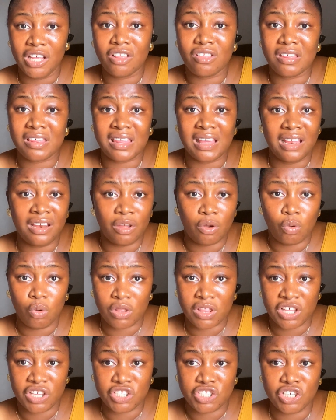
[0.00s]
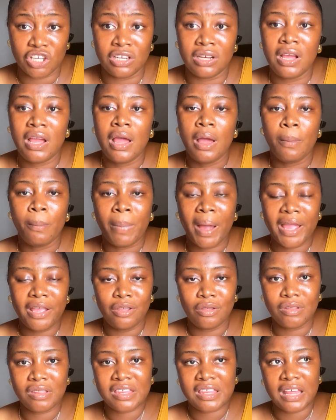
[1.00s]
to send a quotation by
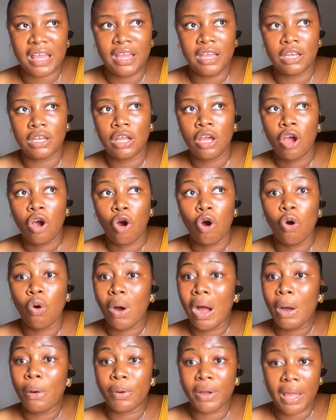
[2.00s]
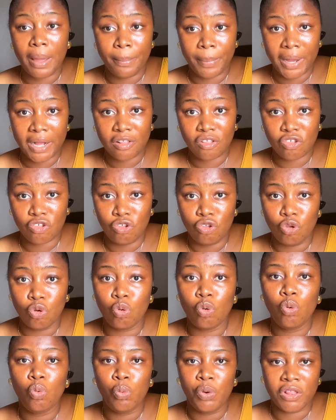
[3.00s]
you saying, oh, I'll get back to
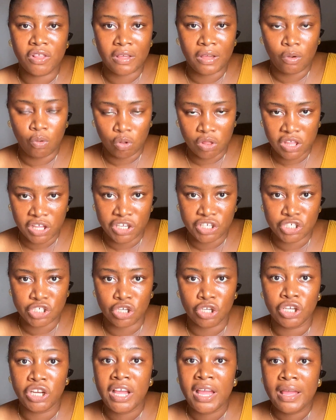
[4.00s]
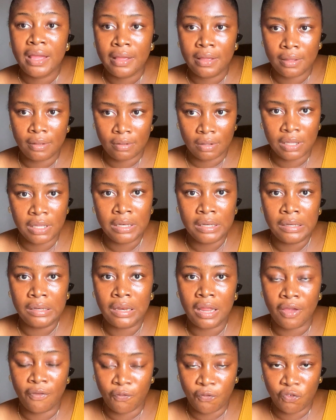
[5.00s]
you with a quotation in
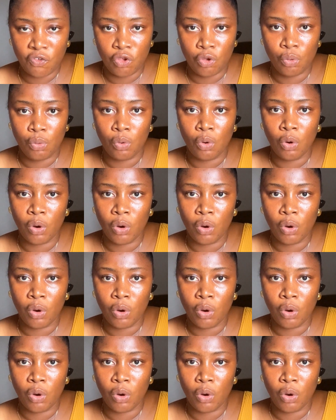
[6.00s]
a few.